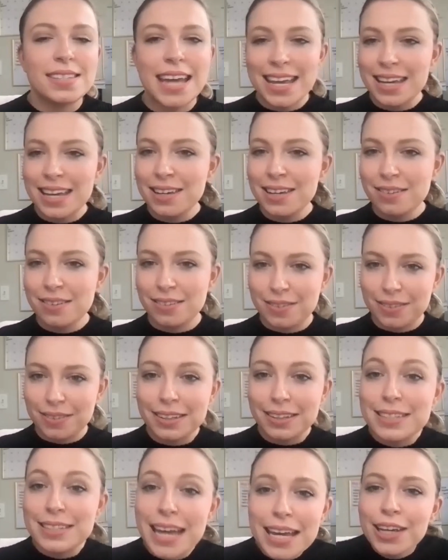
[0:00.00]
taking
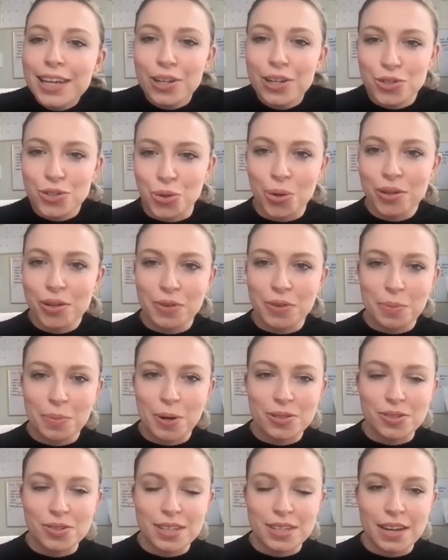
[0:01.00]
taking control of your
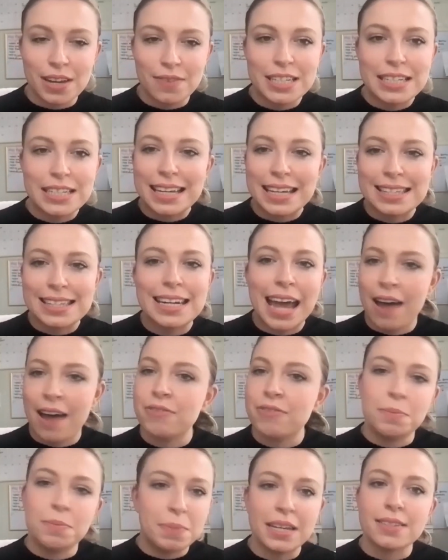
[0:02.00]
personal safety doesn't
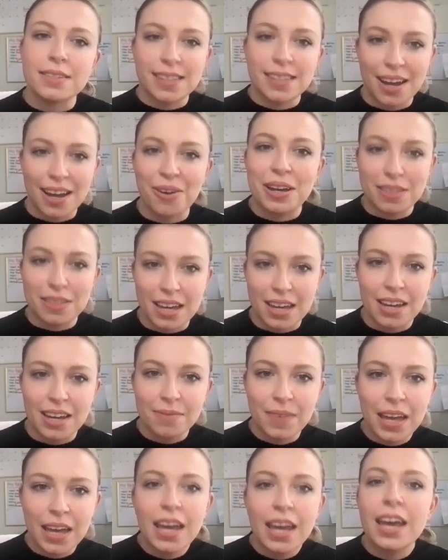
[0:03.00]
have to be a scary
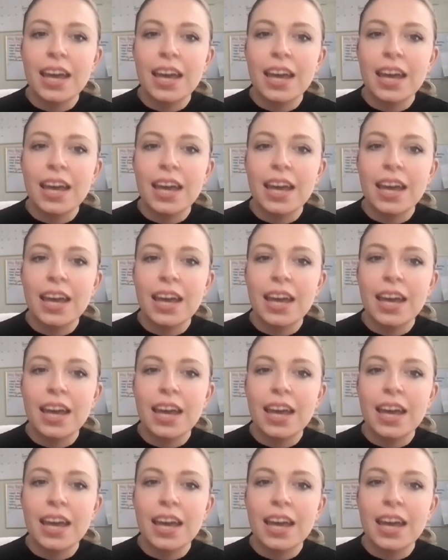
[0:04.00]
thing.